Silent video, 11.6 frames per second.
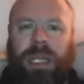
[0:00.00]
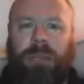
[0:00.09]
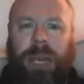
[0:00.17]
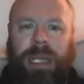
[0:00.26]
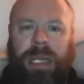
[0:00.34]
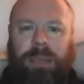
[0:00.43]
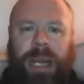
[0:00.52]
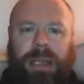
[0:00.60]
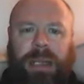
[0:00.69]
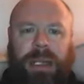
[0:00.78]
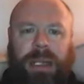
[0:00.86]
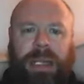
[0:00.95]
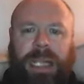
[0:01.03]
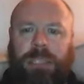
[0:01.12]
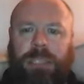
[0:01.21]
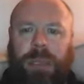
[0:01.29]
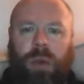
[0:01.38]
had back-to-back
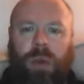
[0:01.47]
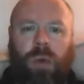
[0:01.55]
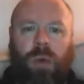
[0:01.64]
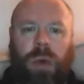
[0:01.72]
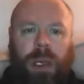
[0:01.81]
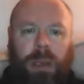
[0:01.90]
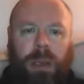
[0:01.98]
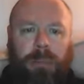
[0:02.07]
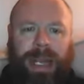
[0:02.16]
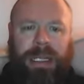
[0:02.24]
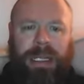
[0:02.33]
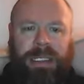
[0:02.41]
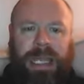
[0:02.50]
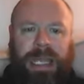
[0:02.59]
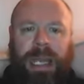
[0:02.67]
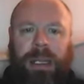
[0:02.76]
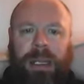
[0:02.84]
nights below minus
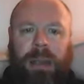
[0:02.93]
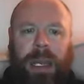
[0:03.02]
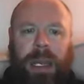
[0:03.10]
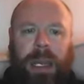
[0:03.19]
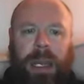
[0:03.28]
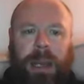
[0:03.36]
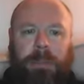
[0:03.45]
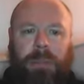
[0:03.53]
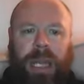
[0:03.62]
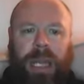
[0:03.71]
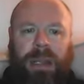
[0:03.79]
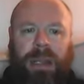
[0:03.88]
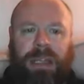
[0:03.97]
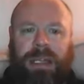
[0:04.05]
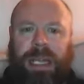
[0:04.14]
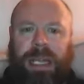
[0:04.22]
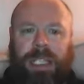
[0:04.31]
10, and I
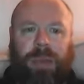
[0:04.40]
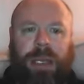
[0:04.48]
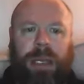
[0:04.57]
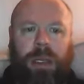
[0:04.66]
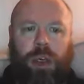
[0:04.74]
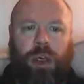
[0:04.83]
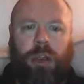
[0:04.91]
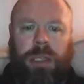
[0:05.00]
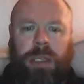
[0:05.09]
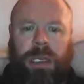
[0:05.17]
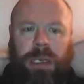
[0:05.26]
think next week could